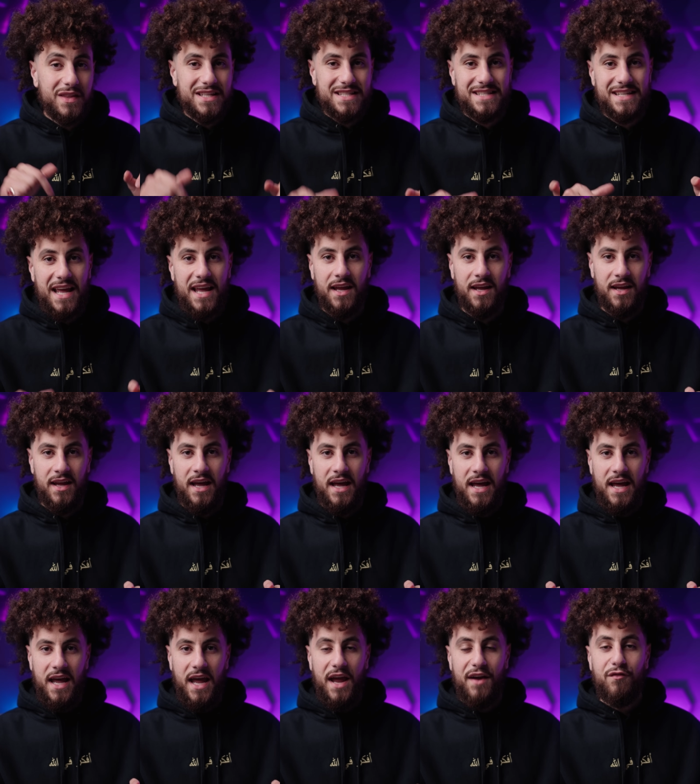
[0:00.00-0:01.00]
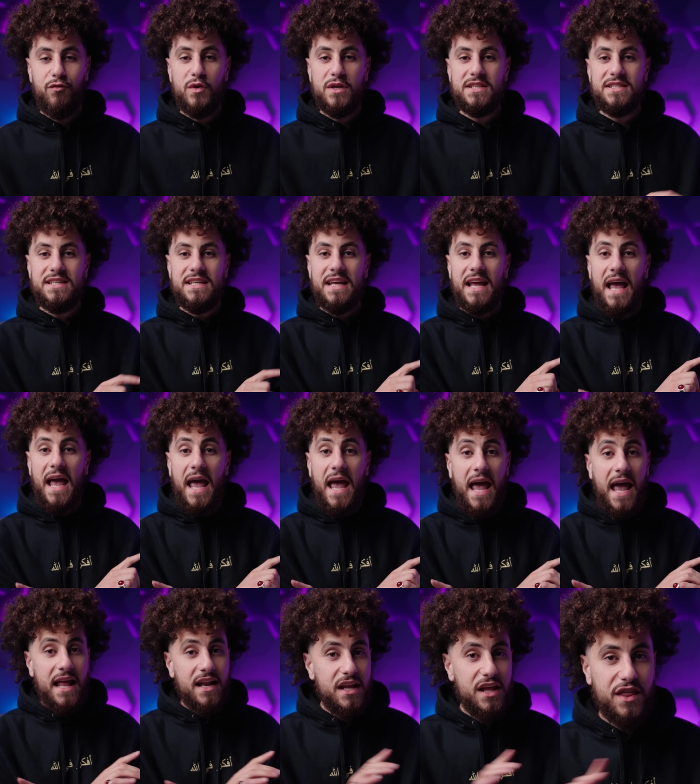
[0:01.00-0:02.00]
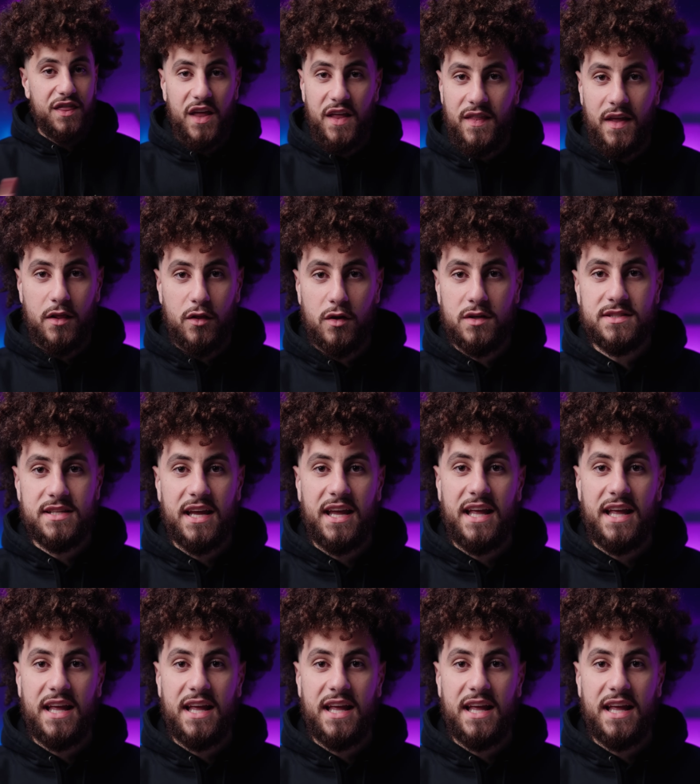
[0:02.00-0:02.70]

this day, if we see anything that looks